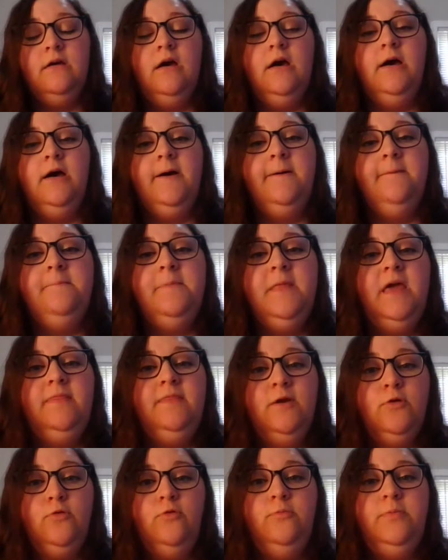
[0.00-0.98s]

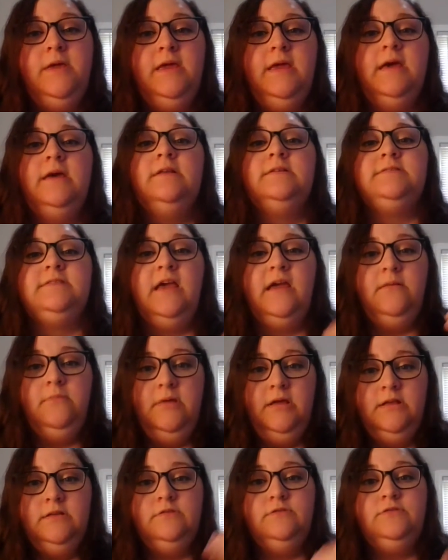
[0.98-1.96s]
and there will be an
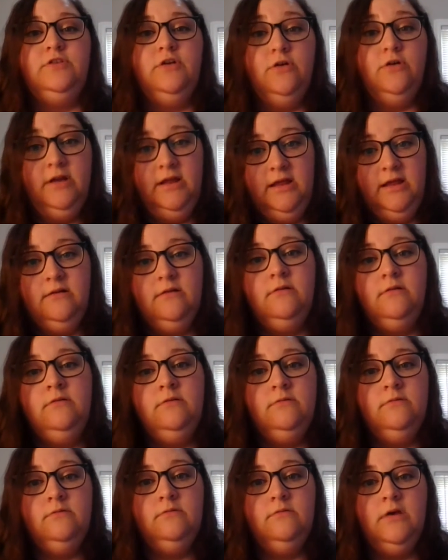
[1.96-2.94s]
assignment
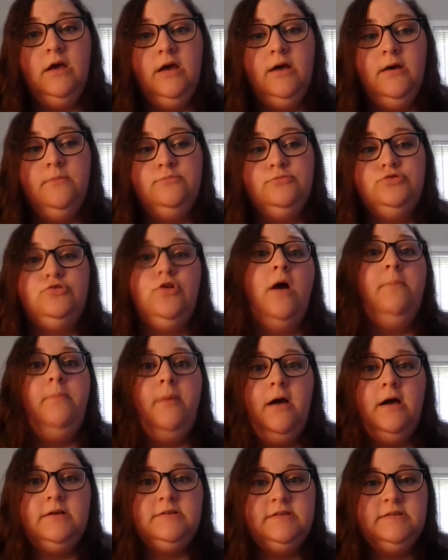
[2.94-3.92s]
turn-in
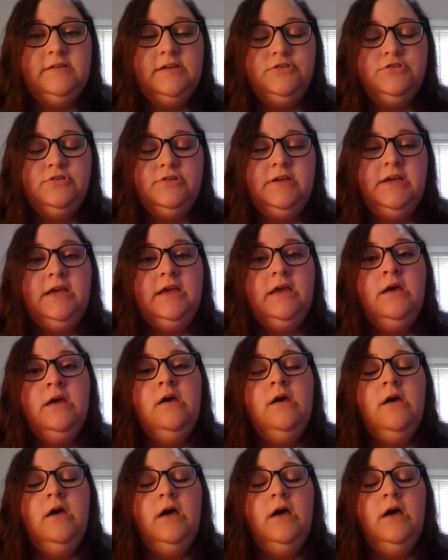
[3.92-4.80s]
Dropbox, essentially,